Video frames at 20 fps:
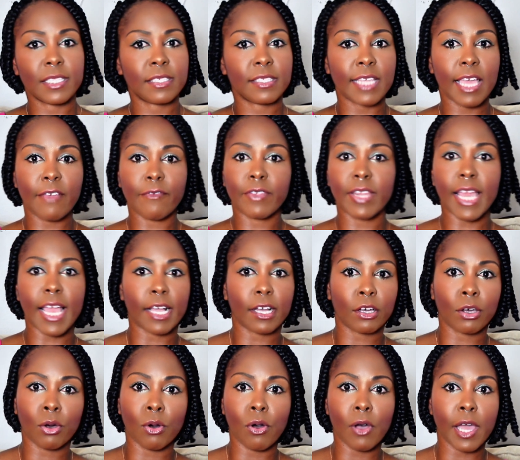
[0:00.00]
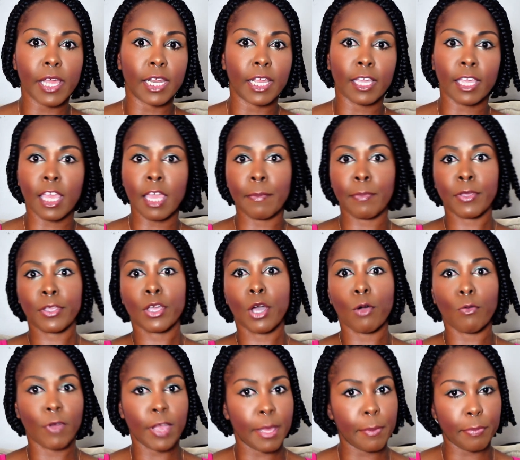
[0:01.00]
and saving that coin and keeping
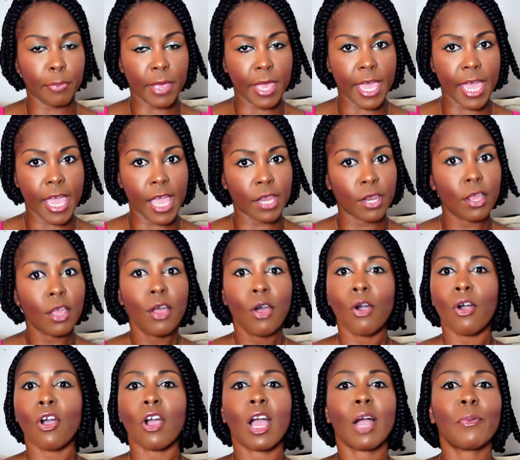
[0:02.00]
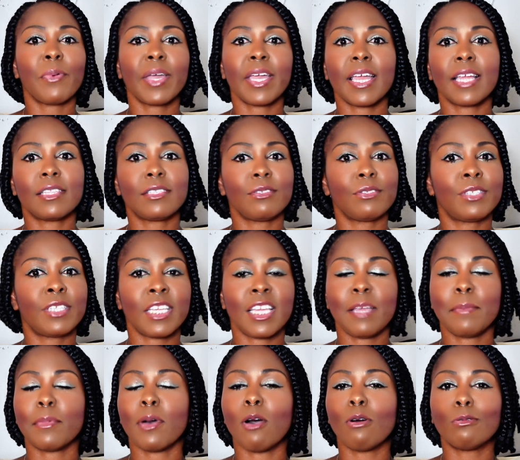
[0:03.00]
your rent paid? Or are we into
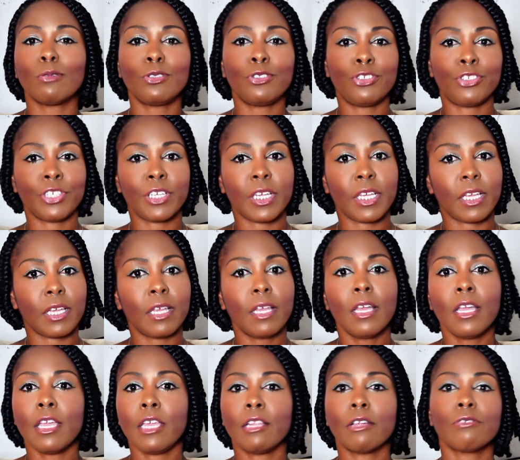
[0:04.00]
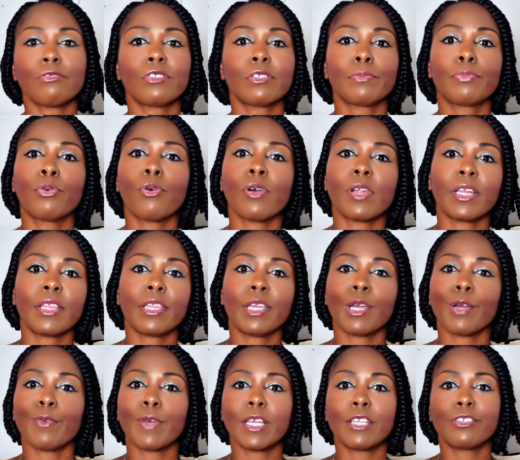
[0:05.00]
team OG, supporting the
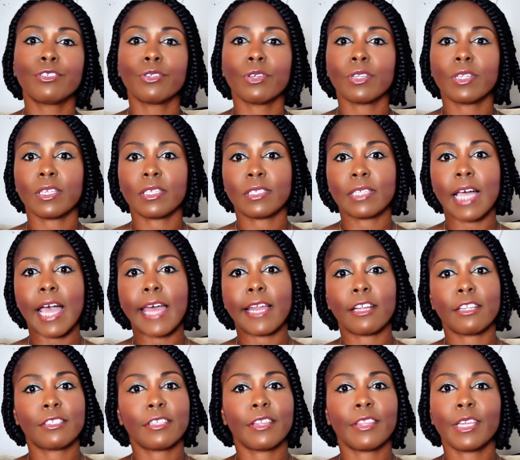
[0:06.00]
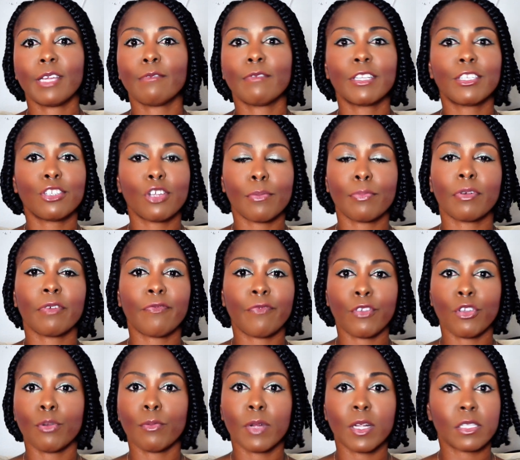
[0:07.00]
original designers and the original
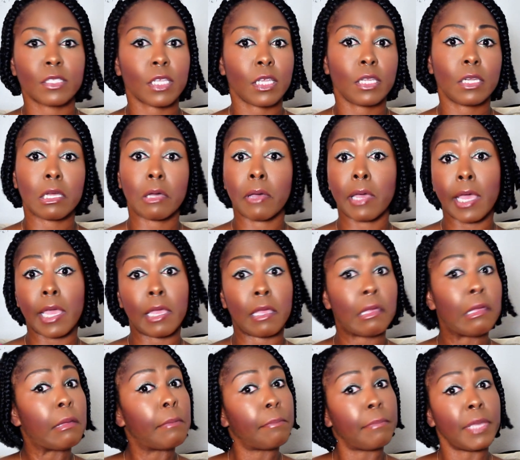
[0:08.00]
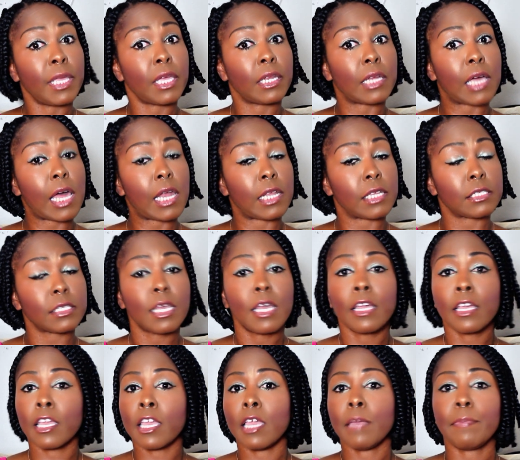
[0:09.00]
perfumers? And, hey, being honest,
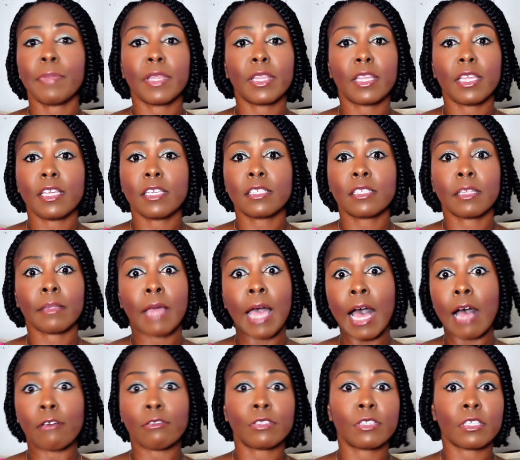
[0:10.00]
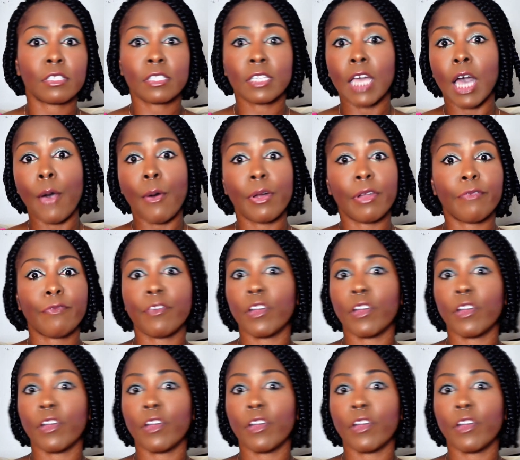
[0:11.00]
keeping these houses going